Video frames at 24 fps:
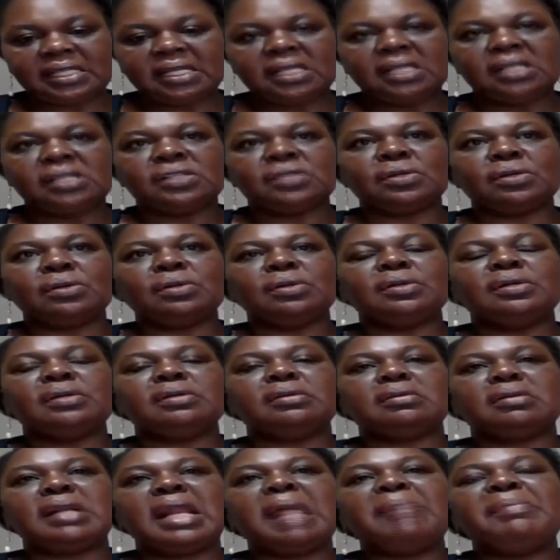So
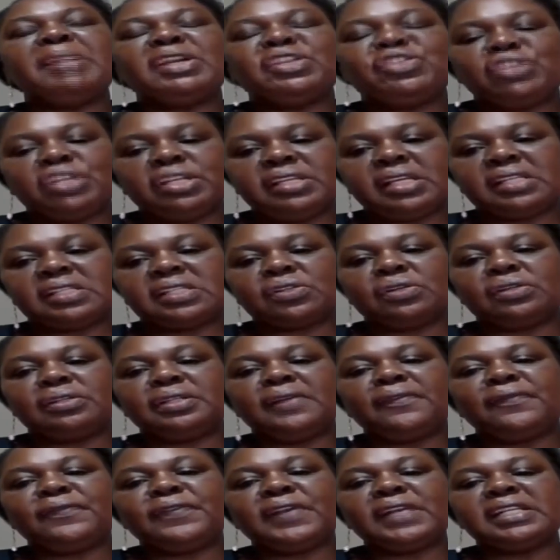climate change has got
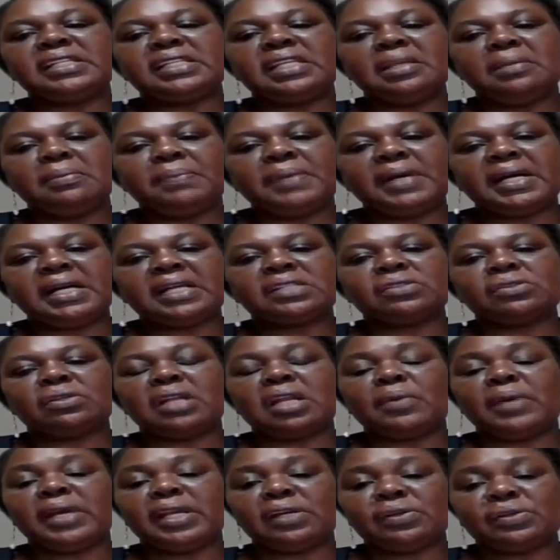different impacts on
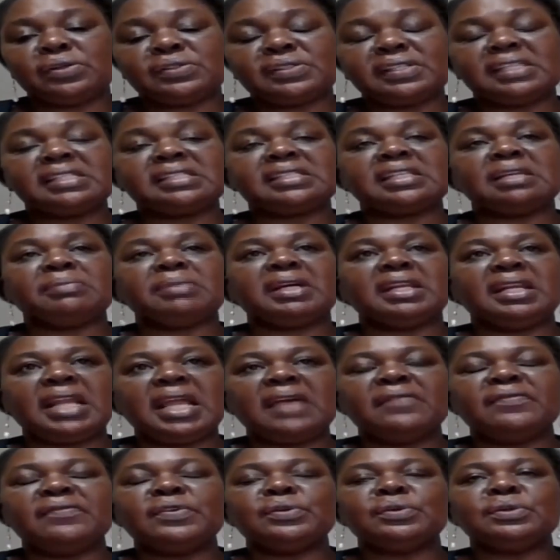our ecosystem and
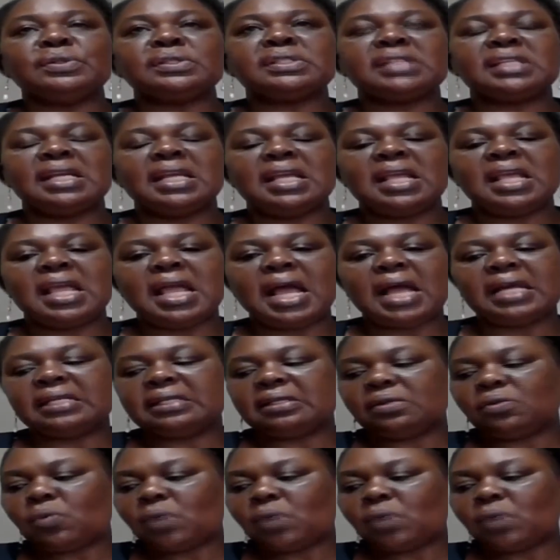livelihoods, and